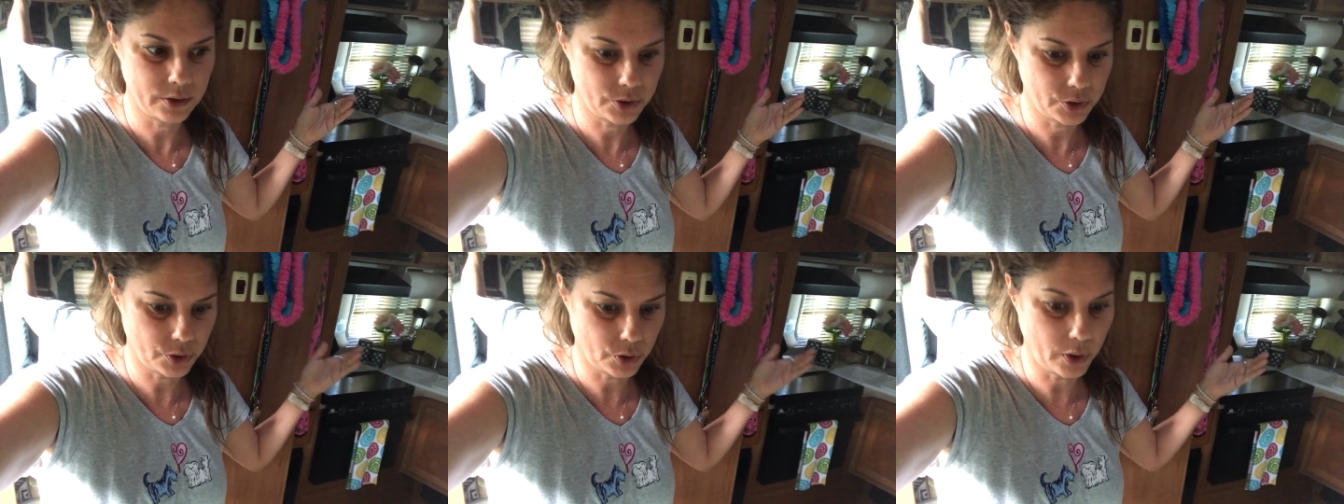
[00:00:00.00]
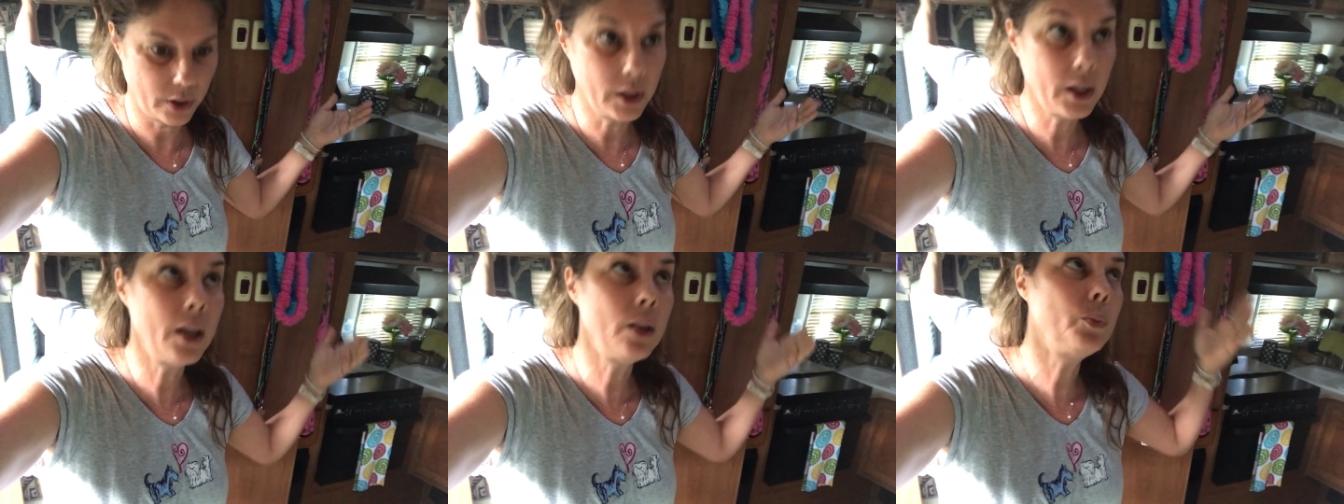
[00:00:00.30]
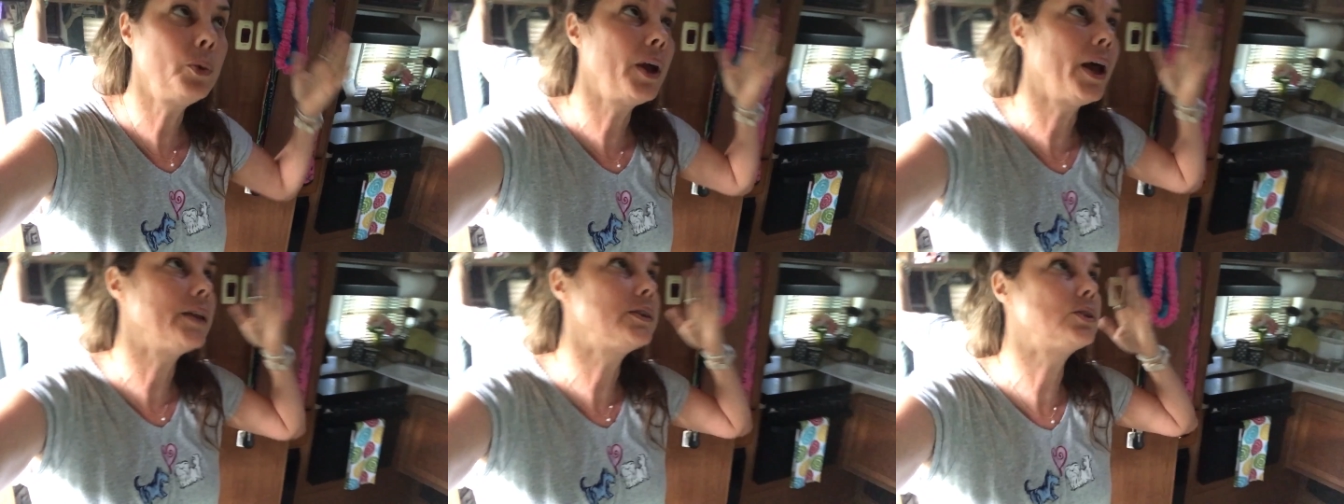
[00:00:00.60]
So, and
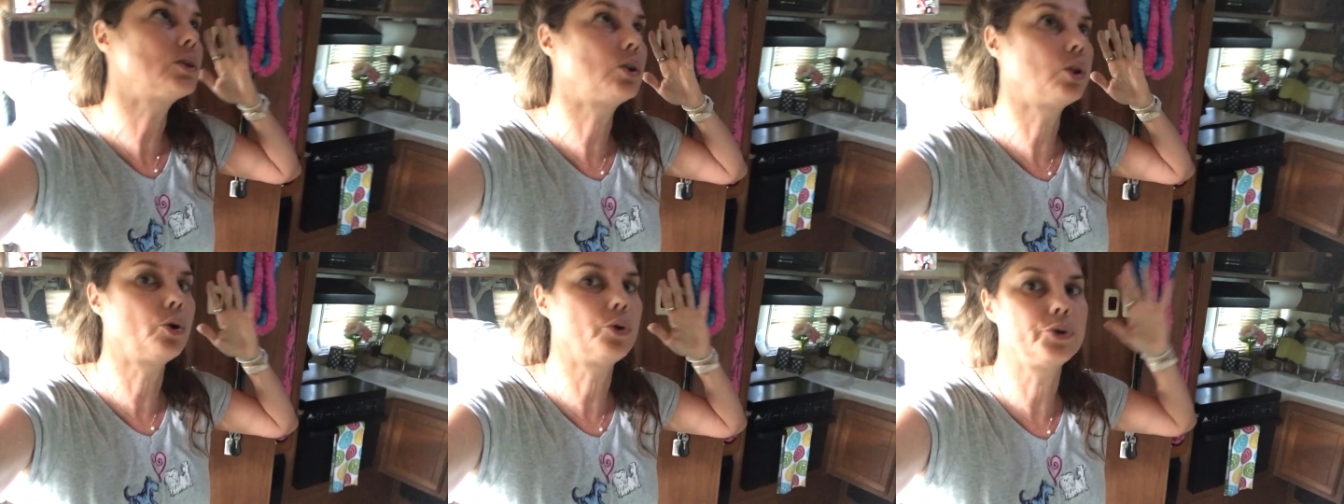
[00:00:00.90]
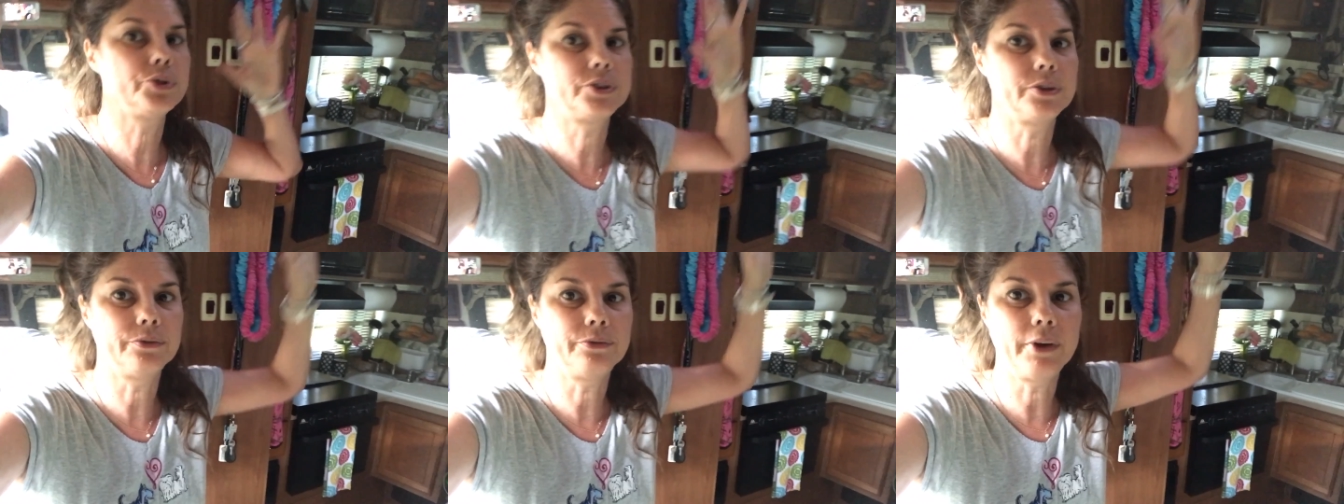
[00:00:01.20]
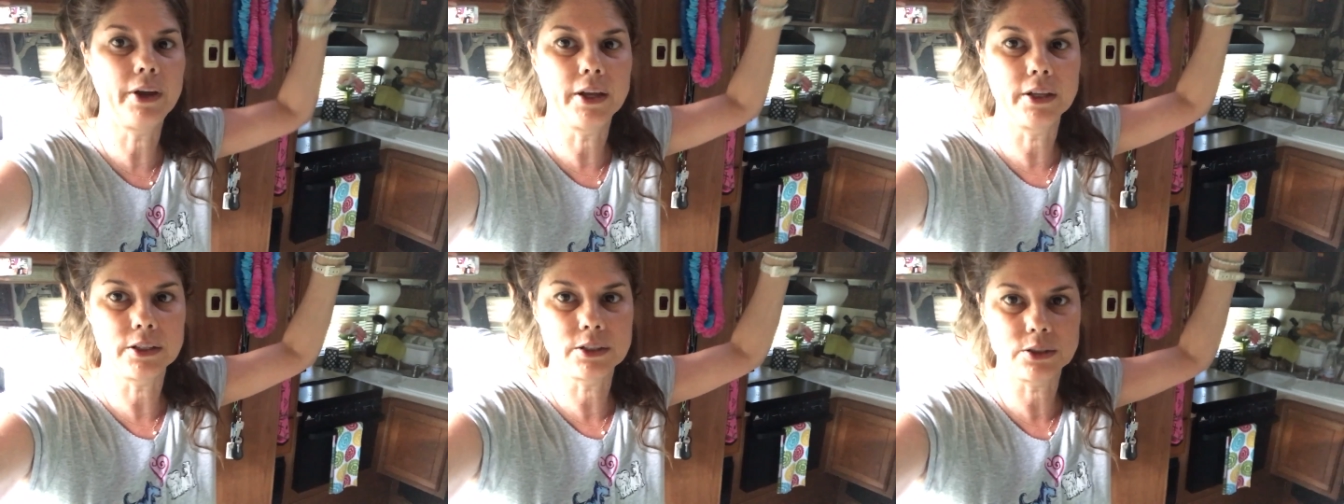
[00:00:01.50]
then we had to close the
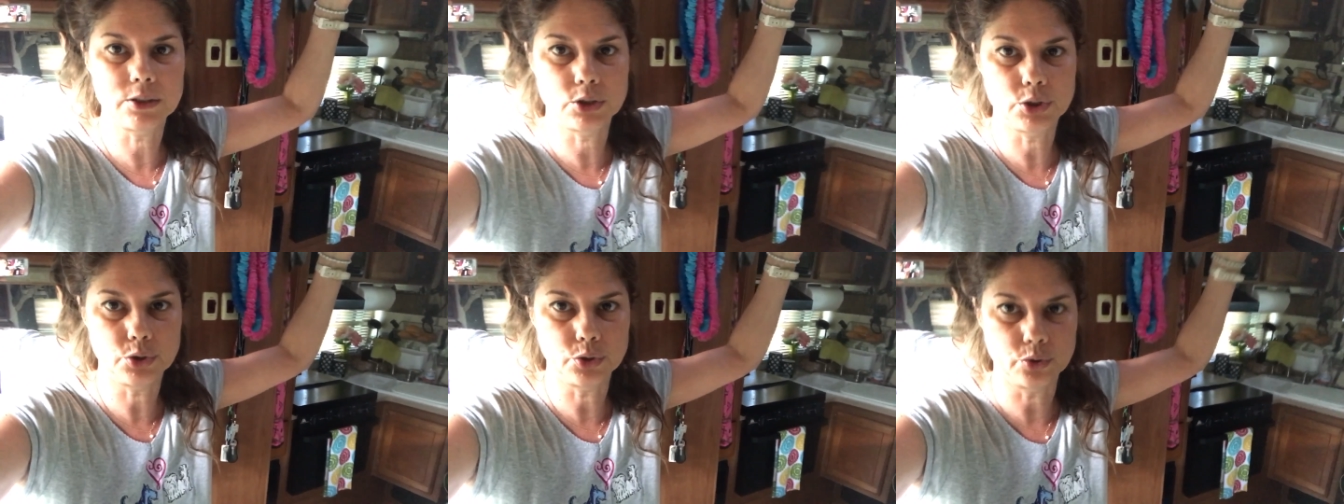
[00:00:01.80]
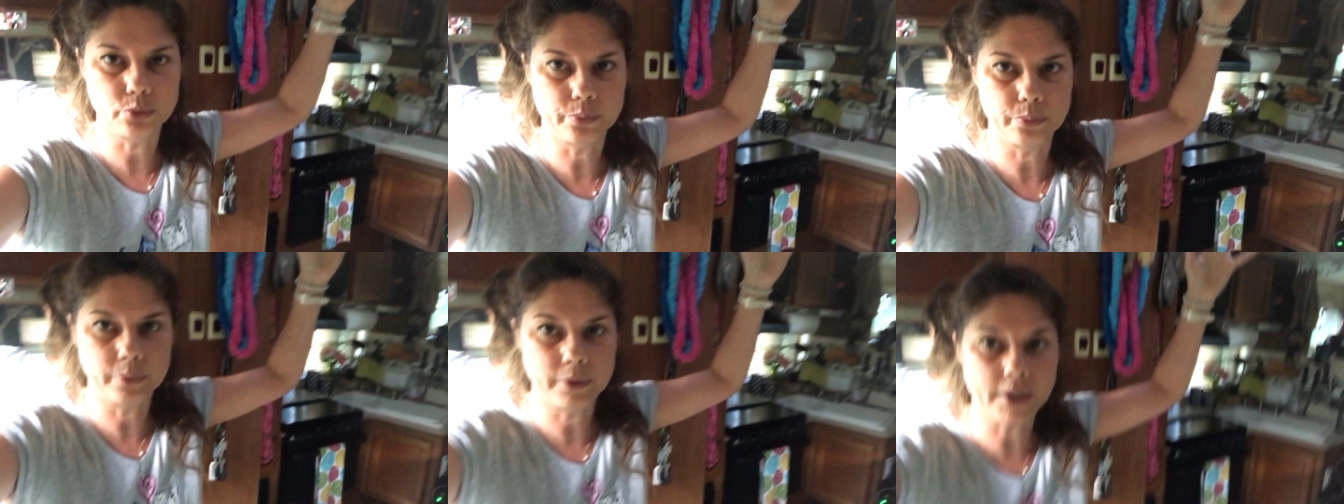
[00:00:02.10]
vents, too.